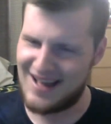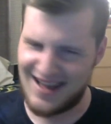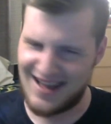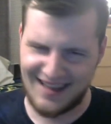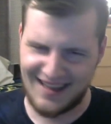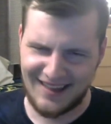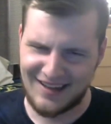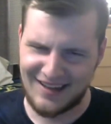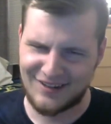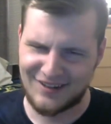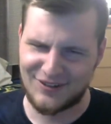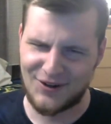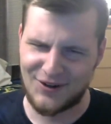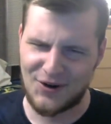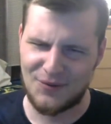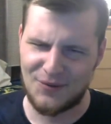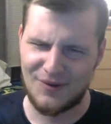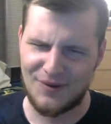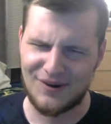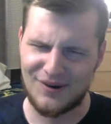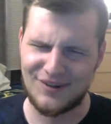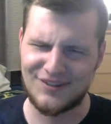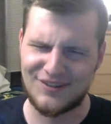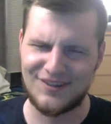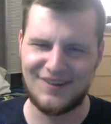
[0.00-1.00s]
I like Star
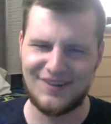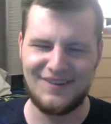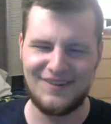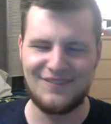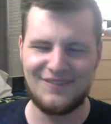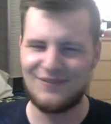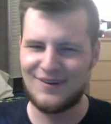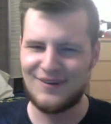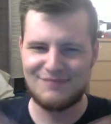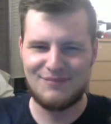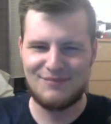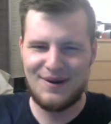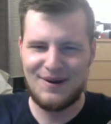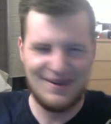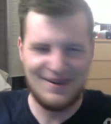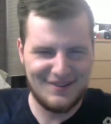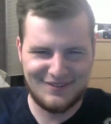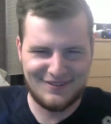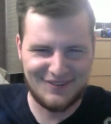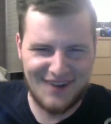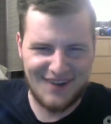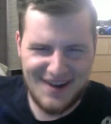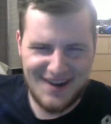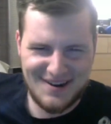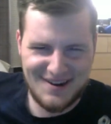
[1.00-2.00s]
Wars. It's
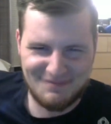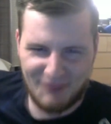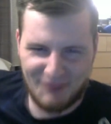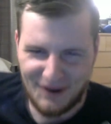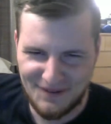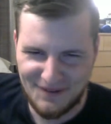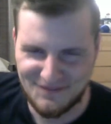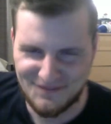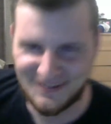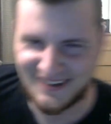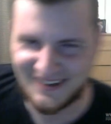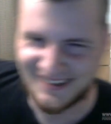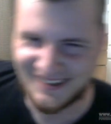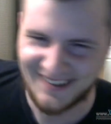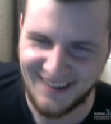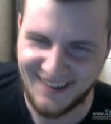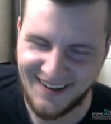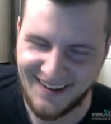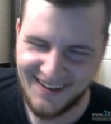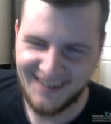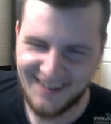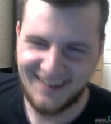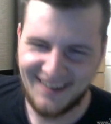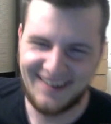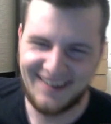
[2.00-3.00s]
great. It's perfect.